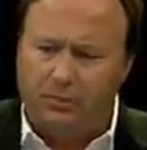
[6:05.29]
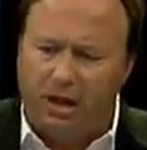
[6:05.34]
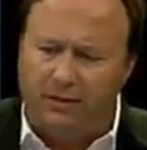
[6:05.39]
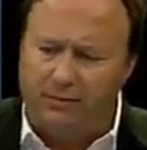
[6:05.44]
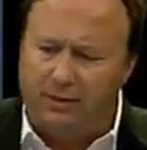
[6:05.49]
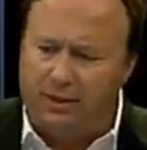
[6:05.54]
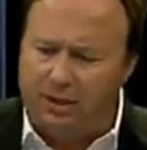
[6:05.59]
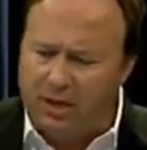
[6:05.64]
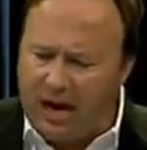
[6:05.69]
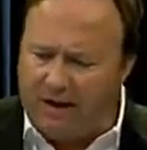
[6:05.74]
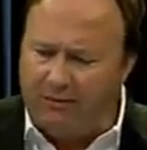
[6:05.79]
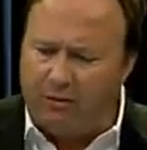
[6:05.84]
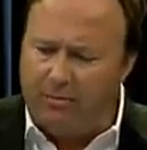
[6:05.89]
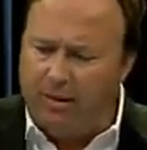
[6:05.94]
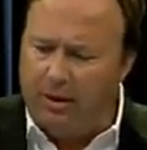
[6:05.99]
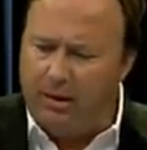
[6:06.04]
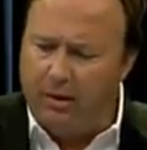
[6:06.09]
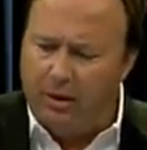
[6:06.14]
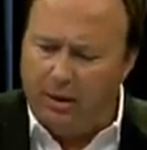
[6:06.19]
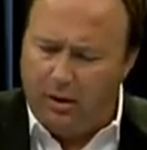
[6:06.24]
If it's
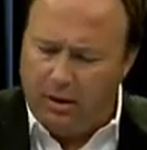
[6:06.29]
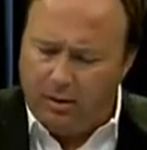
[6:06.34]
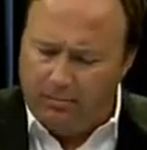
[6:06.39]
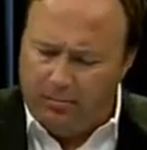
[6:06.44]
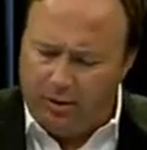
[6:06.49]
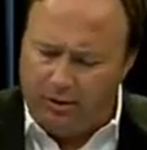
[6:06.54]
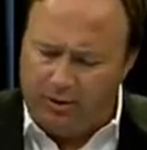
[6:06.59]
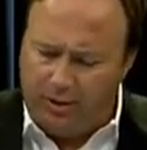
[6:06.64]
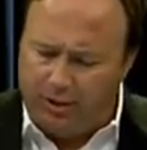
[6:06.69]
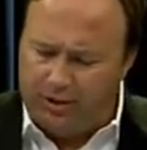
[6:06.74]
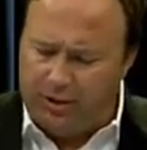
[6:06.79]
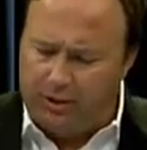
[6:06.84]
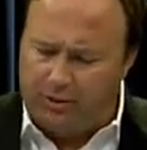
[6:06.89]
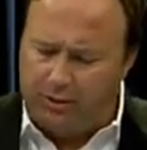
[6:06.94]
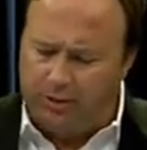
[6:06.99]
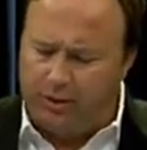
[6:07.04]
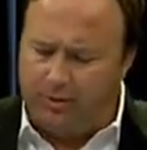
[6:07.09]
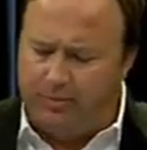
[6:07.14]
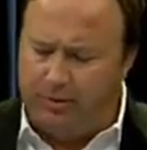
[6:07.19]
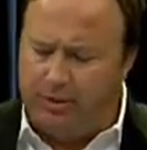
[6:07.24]
government pushing
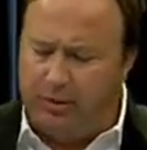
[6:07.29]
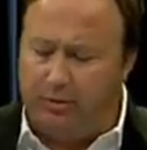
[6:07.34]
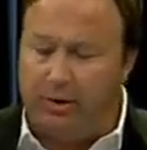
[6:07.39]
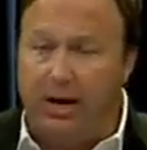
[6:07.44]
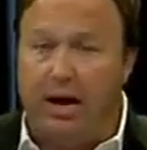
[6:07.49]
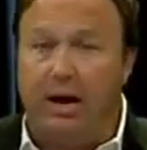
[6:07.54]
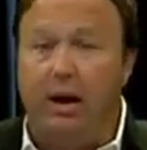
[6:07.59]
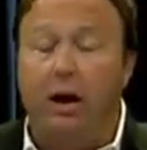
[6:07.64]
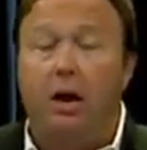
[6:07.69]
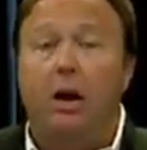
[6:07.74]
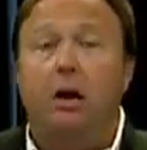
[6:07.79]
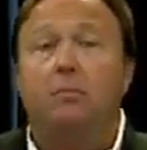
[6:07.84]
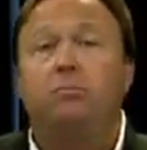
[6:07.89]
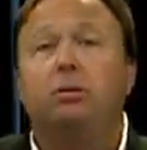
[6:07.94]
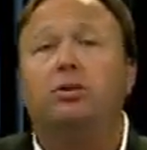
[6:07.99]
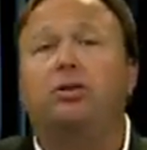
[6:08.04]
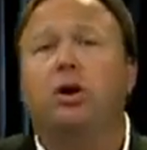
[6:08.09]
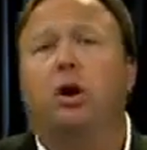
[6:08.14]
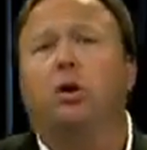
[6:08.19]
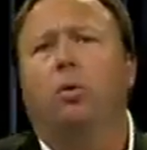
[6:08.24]
censorship, it's okay.
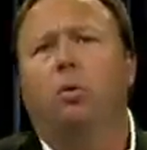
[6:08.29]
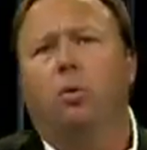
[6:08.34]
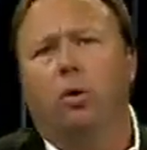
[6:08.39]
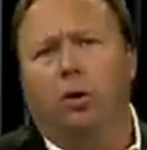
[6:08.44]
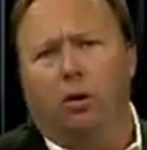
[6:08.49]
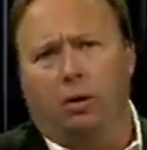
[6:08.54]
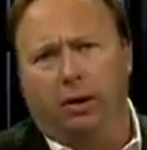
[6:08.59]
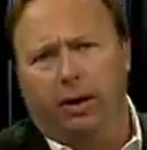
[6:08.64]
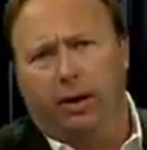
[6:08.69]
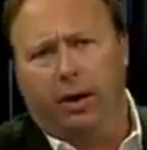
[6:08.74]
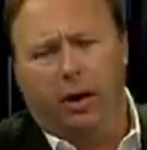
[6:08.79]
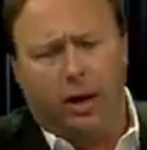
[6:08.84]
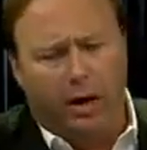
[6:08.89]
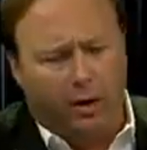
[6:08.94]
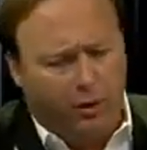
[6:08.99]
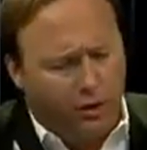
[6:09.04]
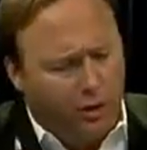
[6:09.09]
But don't worry.